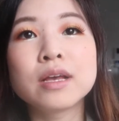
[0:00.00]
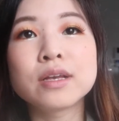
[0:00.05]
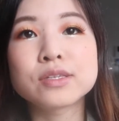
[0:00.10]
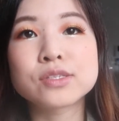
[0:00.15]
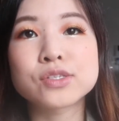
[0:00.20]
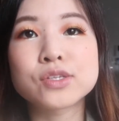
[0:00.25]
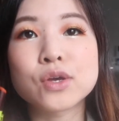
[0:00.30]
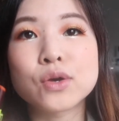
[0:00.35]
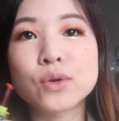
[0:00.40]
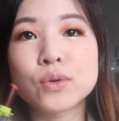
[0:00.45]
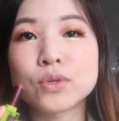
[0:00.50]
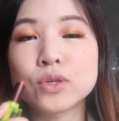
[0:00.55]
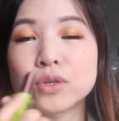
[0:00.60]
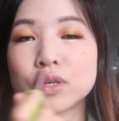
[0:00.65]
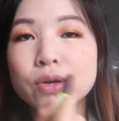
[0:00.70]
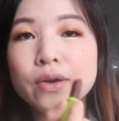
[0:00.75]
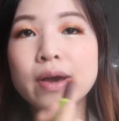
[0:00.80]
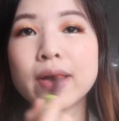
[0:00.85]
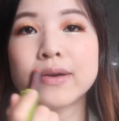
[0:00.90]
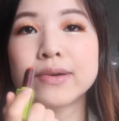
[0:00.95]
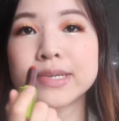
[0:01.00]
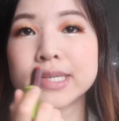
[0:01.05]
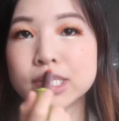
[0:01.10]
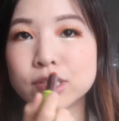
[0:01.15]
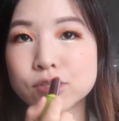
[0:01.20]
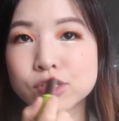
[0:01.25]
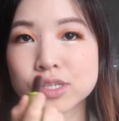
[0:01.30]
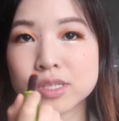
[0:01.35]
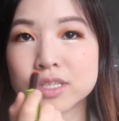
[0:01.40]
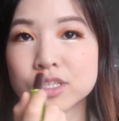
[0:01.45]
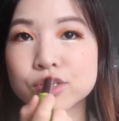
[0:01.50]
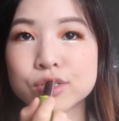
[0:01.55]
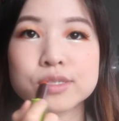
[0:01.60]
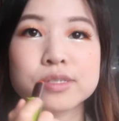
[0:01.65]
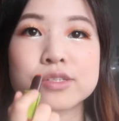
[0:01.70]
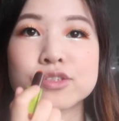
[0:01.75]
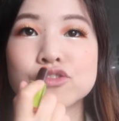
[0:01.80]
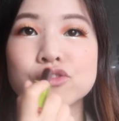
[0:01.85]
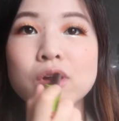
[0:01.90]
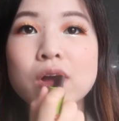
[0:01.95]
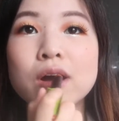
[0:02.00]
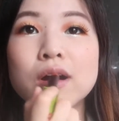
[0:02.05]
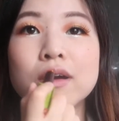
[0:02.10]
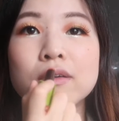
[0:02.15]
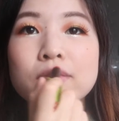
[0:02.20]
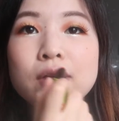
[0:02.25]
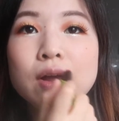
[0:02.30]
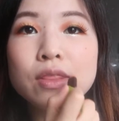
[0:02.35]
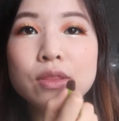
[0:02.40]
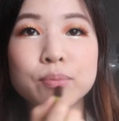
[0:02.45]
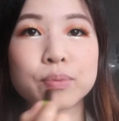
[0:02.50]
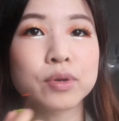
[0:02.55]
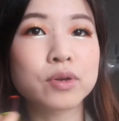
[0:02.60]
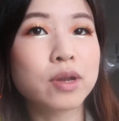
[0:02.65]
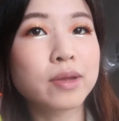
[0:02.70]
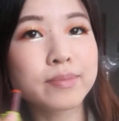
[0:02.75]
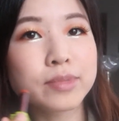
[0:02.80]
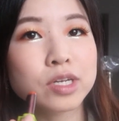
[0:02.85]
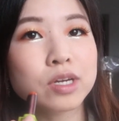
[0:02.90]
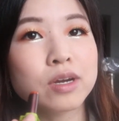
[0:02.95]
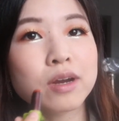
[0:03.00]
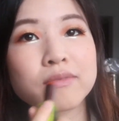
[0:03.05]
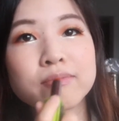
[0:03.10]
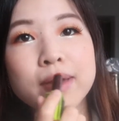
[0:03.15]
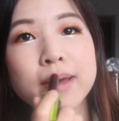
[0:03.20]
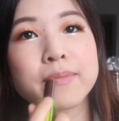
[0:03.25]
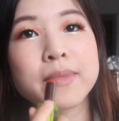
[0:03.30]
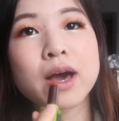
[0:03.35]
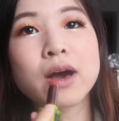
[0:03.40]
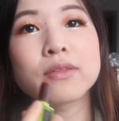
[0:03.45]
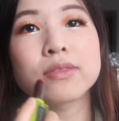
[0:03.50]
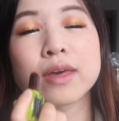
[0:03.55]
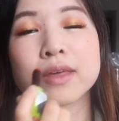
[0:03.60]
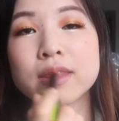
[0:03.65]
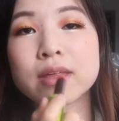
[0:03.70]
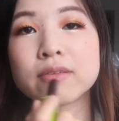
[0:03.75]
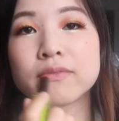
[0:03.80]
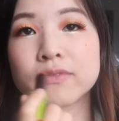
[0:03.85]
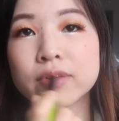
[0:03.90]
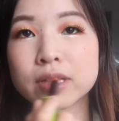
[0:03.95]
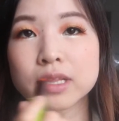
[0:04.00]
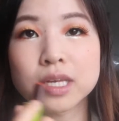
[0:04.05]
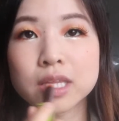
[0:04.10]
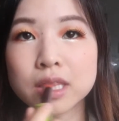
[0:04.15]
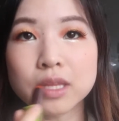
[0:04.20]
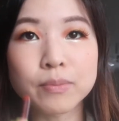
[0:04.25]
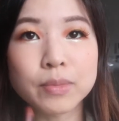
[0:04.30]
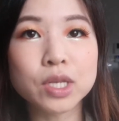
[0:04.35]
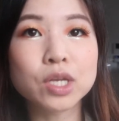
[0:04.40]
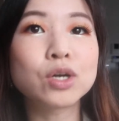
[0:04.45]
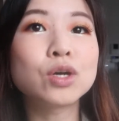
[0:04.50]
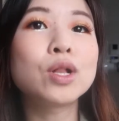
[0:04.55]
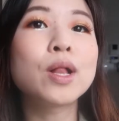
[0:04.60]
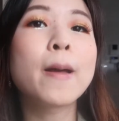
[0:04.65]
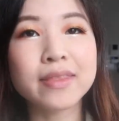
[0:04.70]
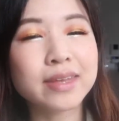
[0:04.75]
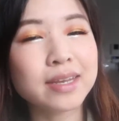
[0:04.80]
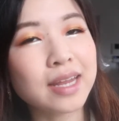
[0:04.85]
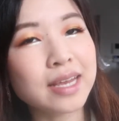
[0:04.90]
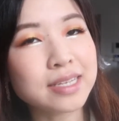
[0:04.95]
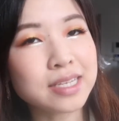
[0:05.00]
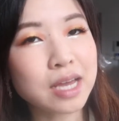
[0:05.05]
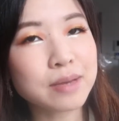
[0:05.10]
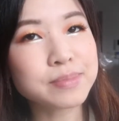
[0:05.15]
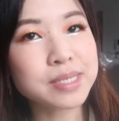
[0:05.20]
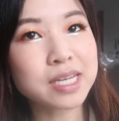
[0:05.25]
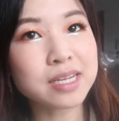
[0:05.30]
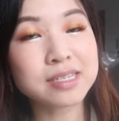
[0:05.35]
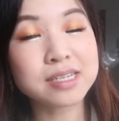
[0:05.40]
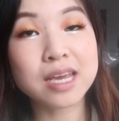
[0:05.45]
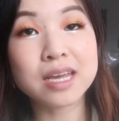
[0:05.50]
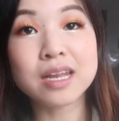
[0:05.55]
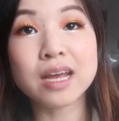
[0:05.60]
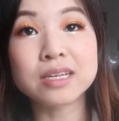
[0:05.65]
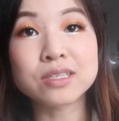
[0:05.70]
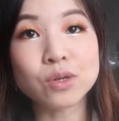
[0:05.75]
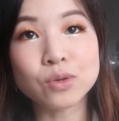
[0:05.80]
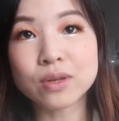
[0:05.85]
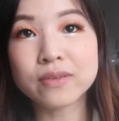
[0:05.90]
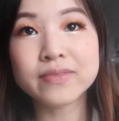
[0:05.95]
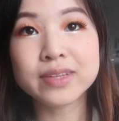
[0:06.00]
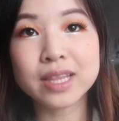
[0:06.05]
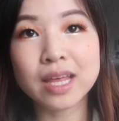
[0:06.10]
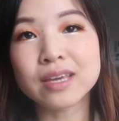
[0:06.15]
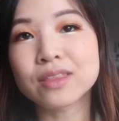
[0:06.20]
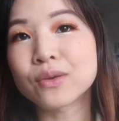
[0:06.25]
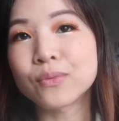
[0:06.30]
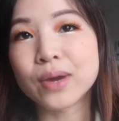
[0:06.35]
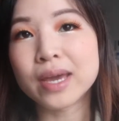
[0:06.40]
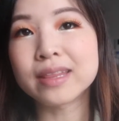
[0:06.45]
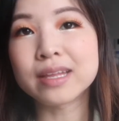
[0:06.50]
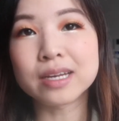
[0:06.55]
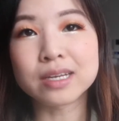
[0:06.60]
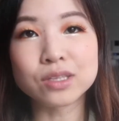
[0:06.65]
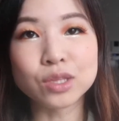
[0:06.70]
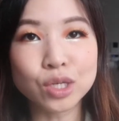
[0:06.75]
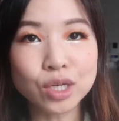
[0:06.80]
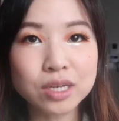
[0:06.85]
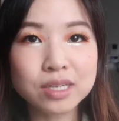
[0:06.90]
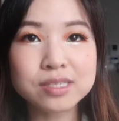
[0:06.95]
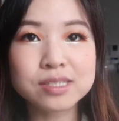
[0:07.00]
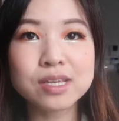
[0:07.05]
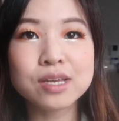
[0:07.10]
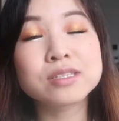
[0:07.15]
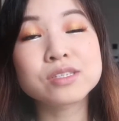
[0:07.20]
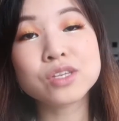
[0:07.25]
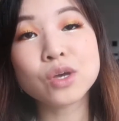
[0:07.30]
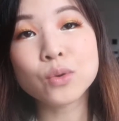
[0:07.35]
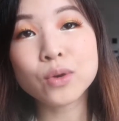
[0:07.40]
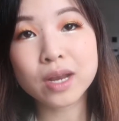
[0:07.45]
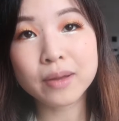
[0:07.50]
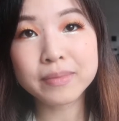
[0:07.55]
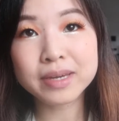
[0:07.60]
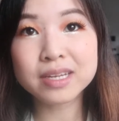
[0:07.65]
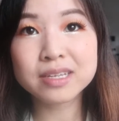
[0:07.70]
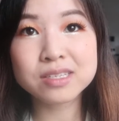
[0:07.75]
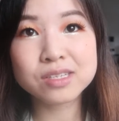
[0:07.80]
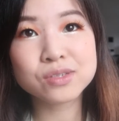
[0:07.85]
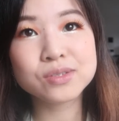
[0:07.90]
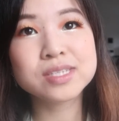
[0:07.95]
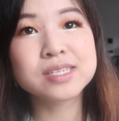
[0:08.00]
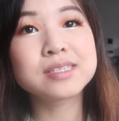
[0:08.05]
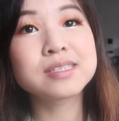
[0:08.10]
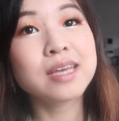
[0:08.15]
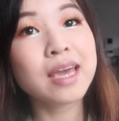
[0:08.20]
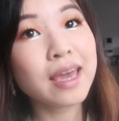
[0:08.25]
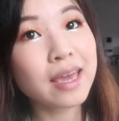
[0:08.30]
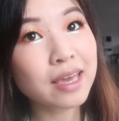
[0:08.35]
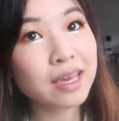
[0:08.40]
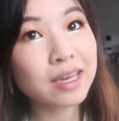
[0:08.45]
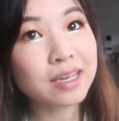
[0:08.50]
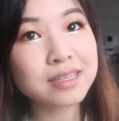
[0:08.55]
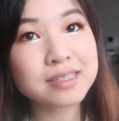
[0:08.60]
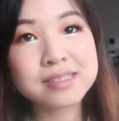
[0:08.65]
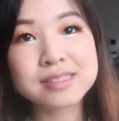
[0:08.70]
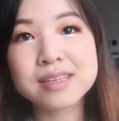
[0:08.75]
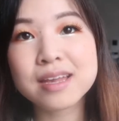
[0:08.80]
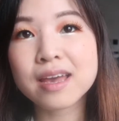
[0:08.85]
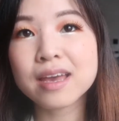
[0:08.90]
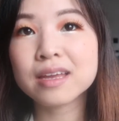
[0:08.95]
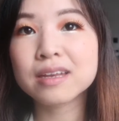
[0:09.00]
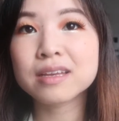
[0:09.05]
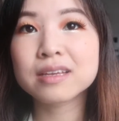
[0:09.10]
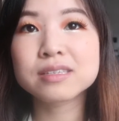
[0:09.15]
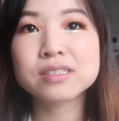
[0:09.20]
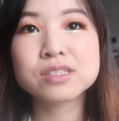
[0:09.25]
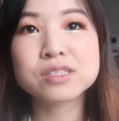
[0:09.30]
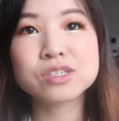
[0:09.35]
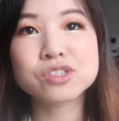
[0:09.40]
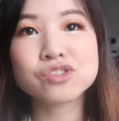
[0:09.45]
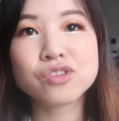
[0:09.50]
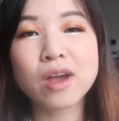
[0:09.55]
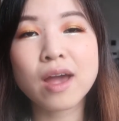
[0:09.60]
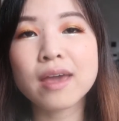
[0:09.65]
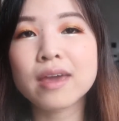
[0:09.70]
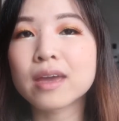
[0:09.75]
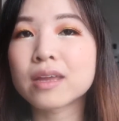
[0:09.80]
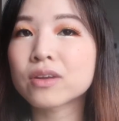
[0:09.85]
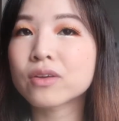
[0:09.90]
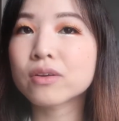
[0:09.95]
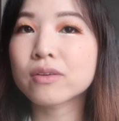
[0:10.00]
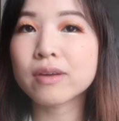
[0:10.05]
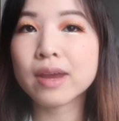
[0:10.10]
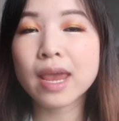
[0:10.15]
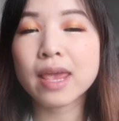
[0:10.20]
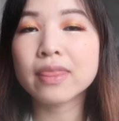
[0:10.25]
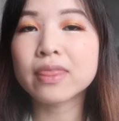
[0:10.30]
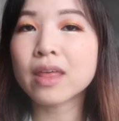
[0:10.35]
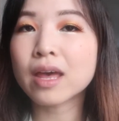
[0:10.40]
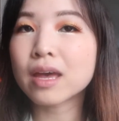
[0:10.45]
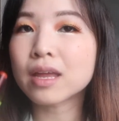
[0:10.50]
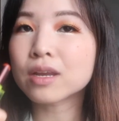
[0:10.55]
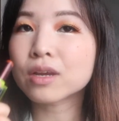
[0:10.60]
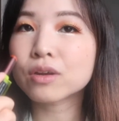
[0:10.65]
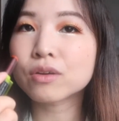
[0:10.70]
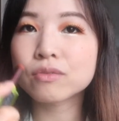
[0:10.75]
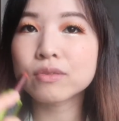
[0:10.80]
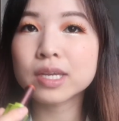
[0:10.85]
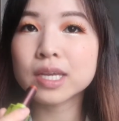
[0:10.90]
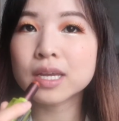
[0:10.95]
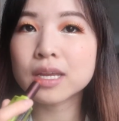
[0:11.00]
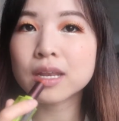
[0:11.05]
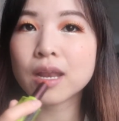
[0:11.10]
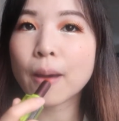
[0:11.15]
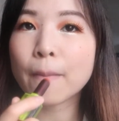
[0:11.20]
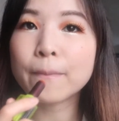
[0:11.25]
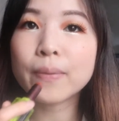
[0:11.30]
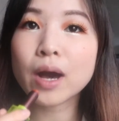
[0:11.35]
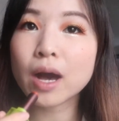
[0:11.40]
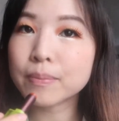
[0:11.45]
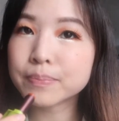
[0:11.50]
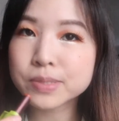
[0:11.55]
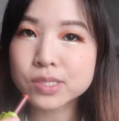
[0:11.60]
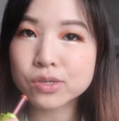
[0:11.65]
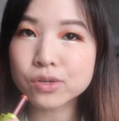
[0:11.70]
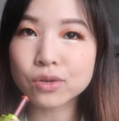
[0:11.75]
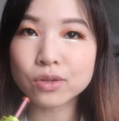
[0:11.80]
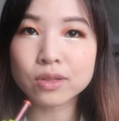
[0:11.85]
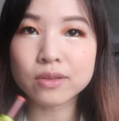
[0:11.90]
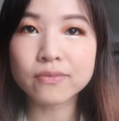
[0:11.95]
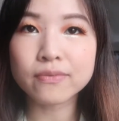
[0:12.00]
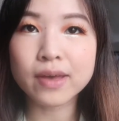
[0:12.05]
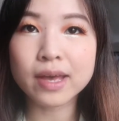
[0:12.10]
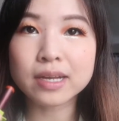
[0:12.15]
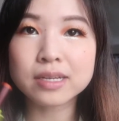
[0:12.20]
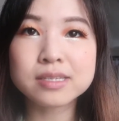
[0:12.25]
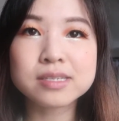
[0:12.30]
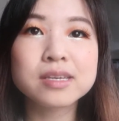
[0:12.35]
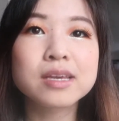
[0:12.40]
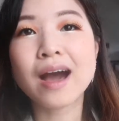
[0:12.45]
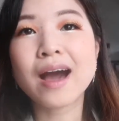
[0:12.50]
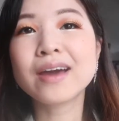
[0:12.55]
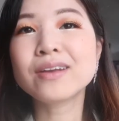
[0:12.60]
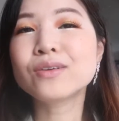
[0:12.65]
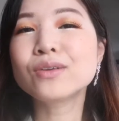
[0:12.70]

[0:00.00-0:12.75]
So you know how I usually just draw around the perimeter of my mouth and then fill in the middle? And then 8 times out of 10, I don't even like the way that it looks. So what I'm gonna do today instead is to try and create that Korean popsicle effect. I